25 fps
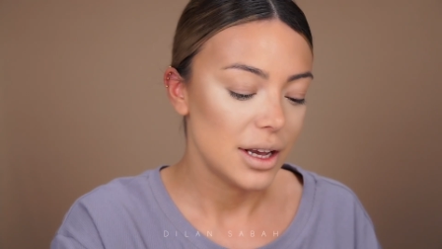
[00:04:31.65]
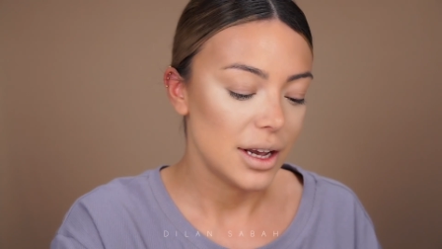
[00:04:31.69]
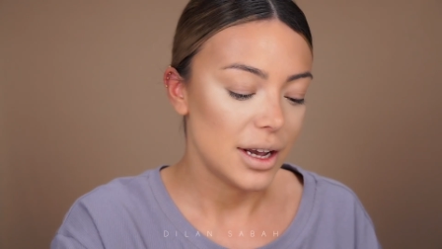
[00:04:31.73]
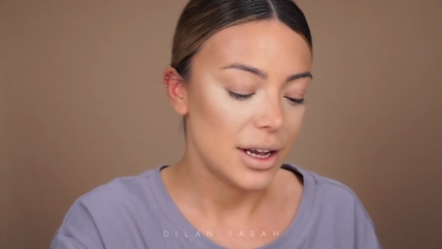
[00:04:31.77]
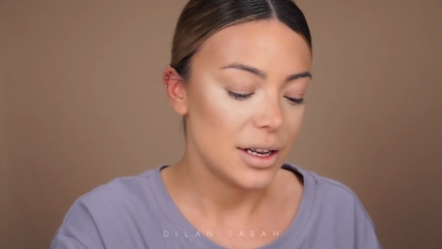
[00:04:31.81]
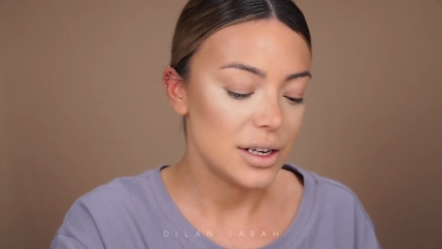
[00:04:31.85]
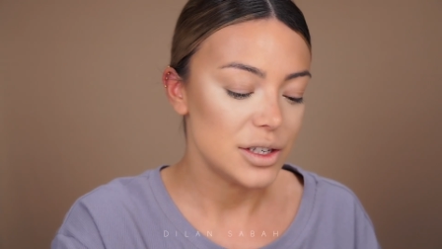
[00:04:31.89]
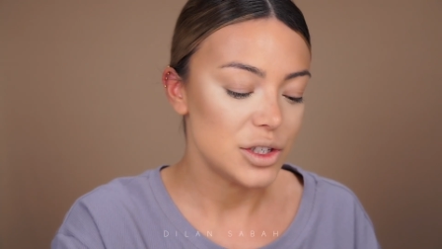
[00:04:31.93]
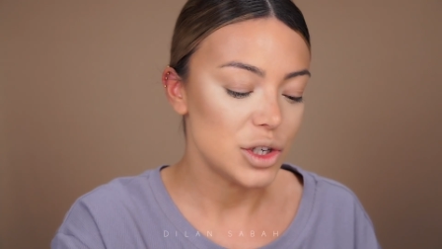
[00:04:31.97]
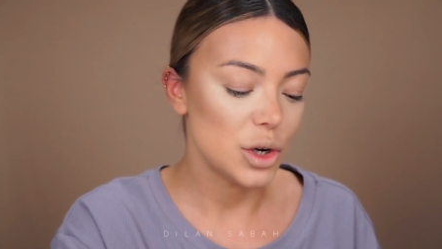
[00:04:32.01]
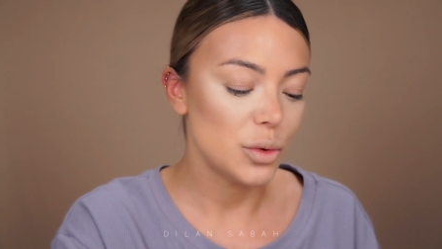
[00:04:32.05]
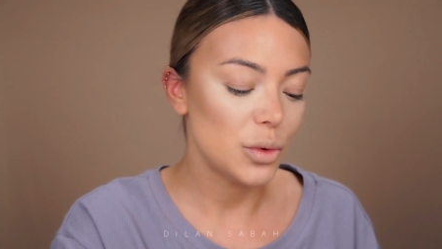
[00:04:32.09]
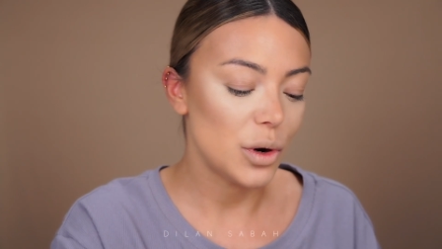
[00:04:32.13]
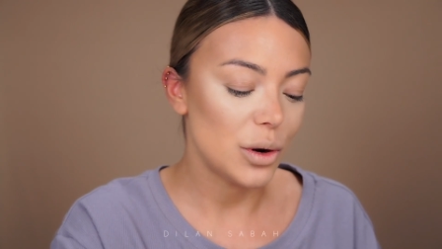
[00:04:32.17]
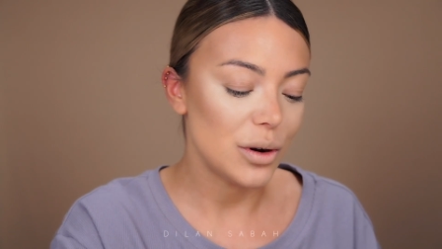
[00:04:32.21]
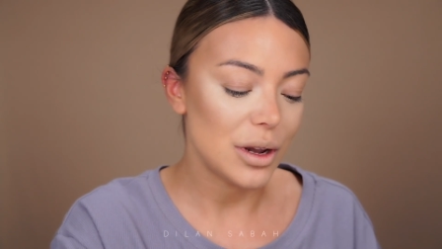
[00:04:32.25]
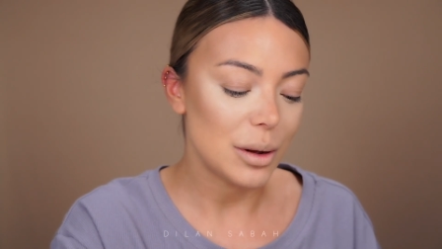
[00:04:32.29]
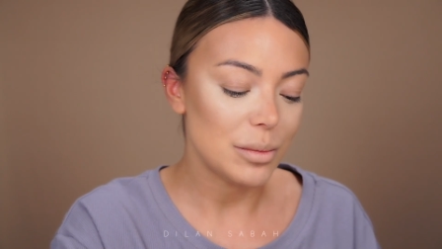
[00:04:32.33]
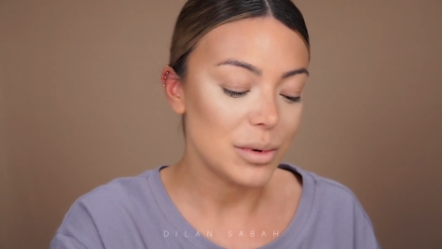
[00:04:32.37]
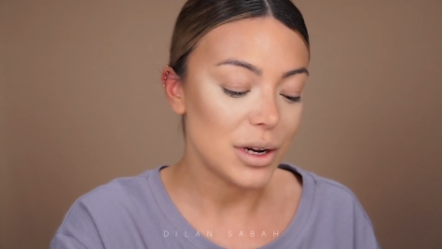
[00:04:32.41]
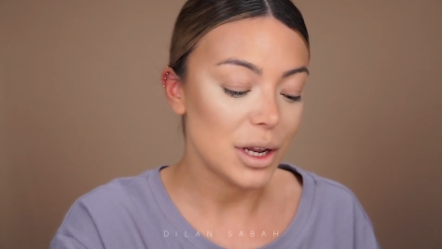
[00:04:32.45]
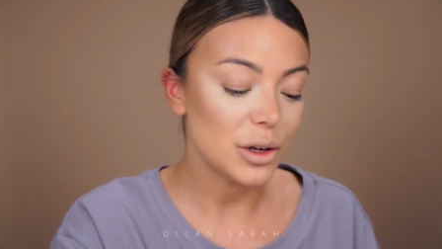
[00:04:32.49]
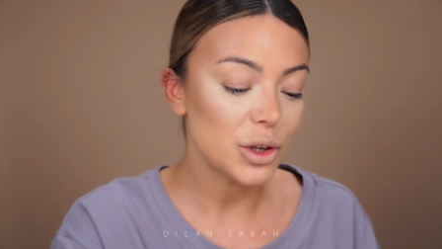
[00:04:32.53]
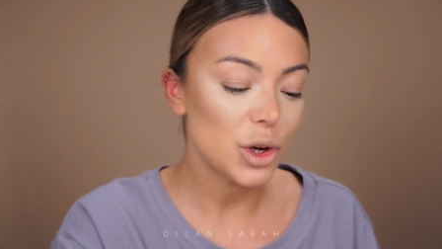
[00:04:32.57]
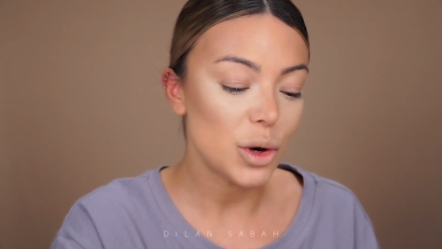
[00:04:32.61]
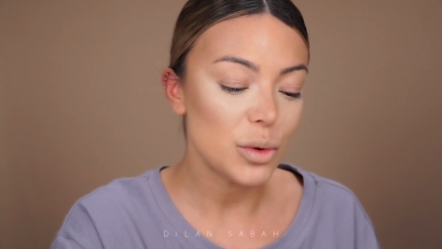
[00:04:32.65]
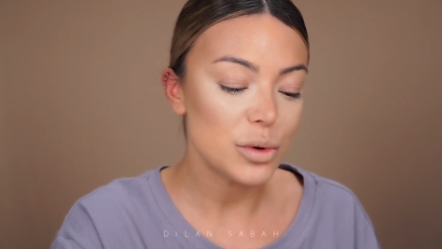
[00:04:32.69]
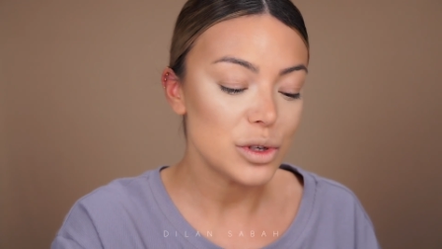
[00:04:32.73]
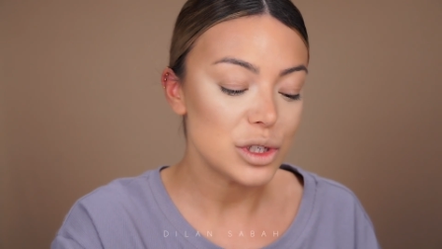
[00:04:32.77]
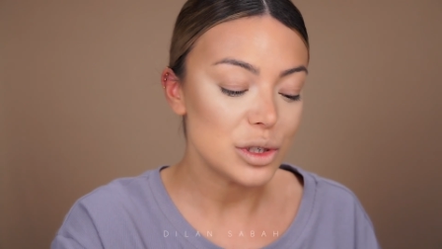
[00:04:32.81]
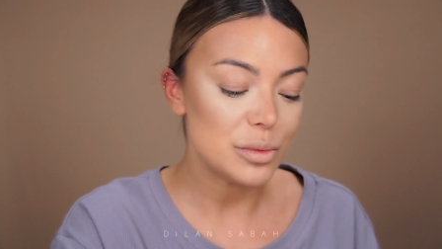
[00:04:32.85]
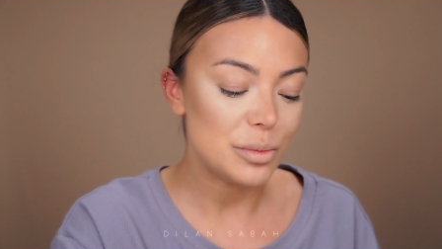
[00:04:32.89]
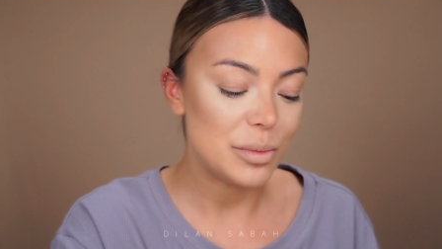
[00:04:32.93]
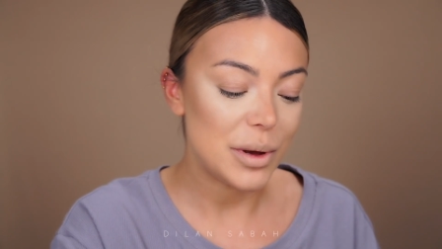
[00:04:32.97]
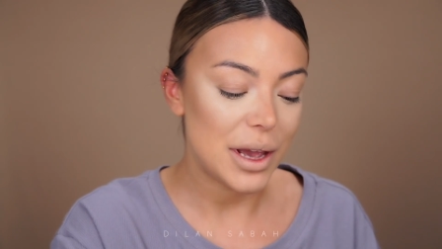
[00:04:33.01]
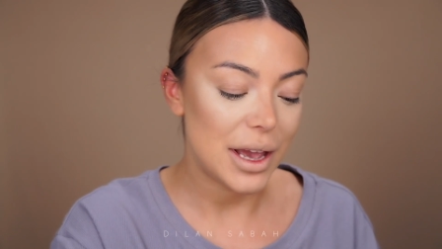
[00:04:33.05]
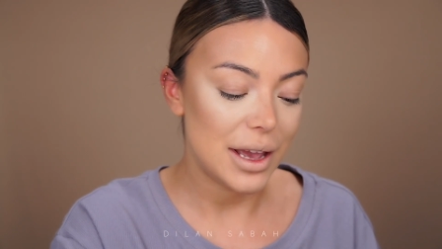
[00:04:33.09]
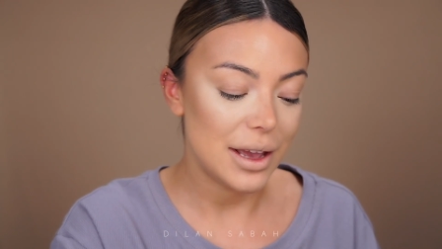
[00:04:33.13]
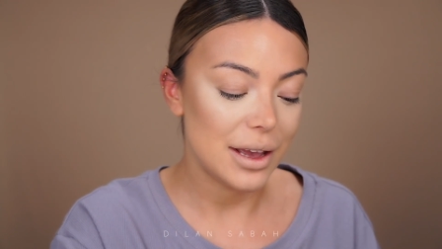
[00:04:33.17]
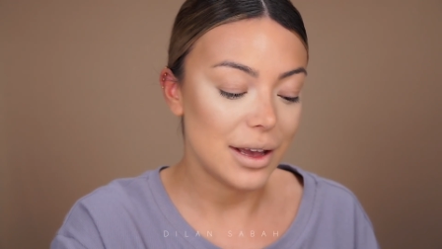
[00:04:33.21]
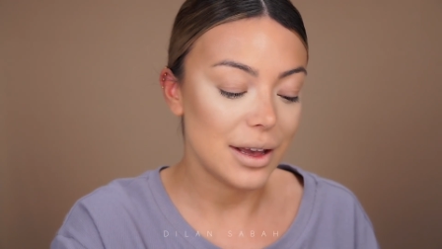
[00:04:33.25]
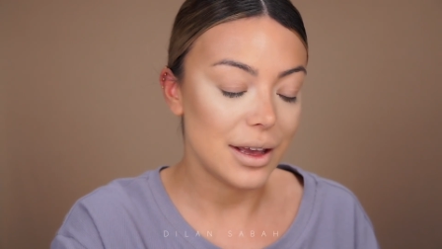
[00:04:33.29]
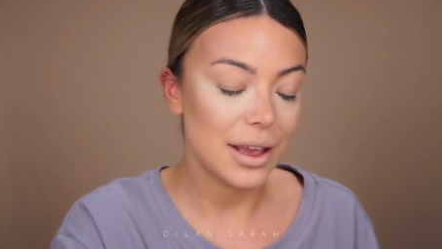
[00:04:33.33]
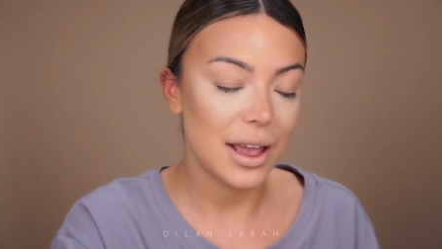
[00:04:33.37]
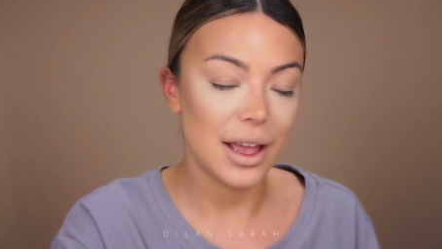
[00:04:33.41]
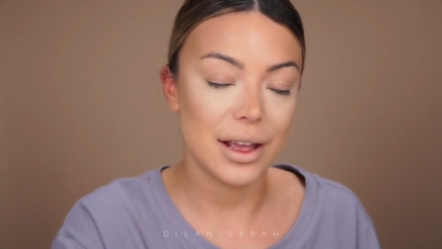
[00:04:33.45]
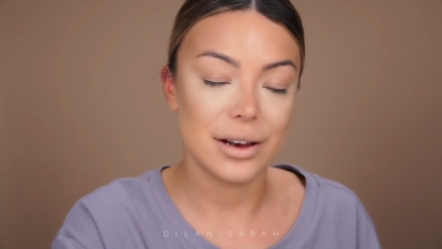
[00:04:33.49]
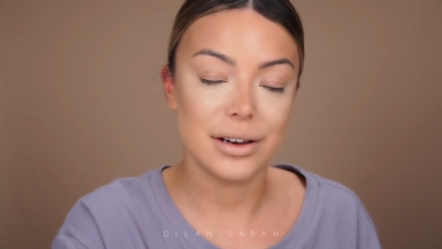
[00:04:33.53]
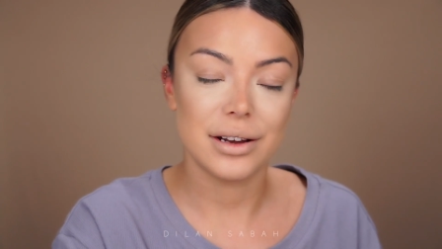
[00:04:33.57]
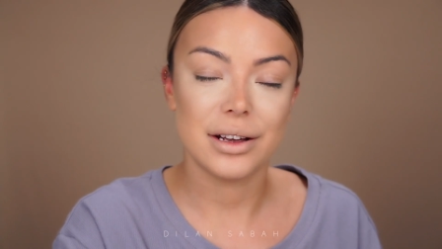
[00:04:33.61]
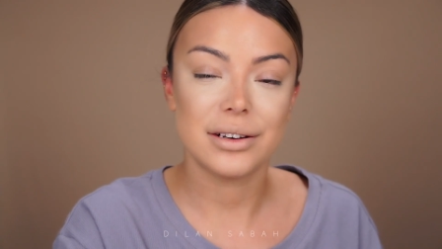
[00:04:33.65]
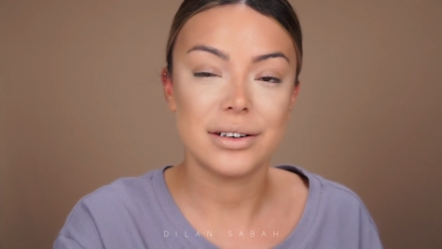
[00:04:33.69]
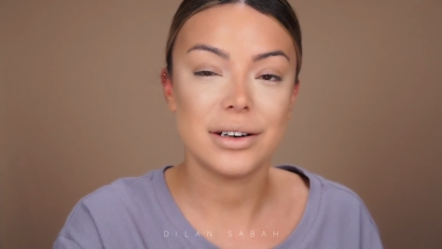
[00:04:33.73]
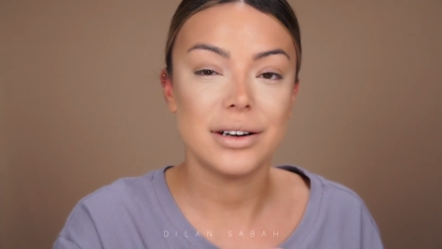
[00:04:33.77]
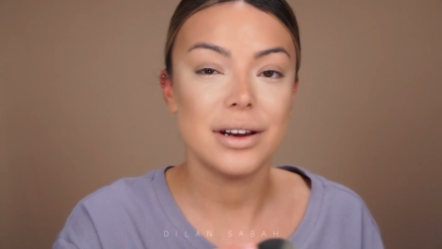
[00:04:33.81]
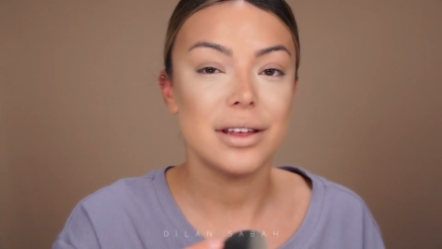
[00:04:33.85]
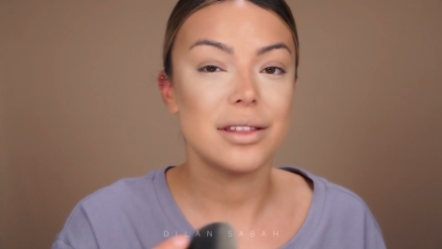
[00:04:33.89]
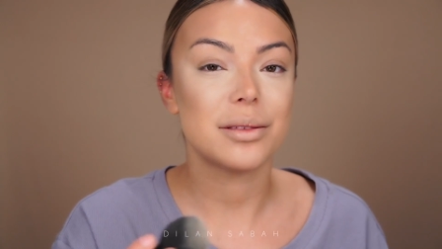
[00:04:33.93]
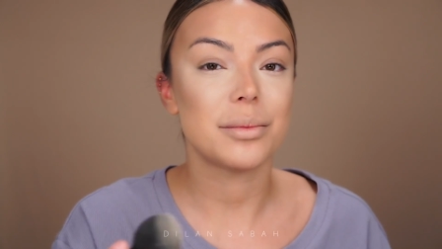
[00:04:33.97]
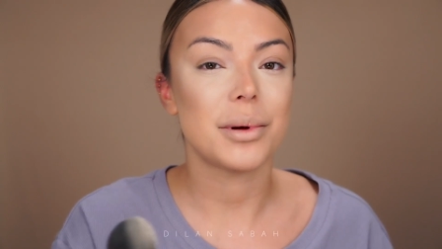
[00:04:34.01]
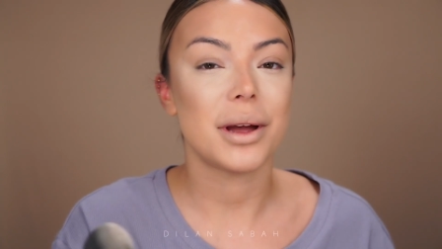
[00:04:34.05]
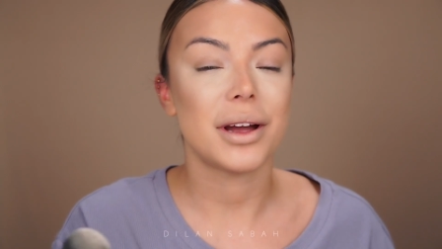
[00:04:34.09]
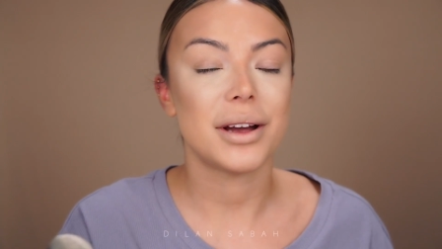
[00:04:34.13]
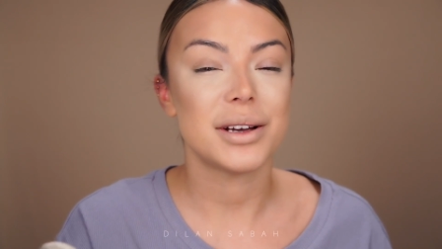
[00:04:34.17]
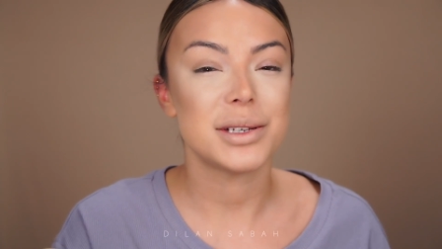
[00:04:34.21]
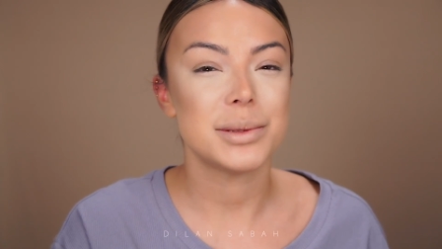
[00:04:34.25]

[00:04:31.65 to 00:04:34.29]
And don't worry, I'm not going to bake again underneath my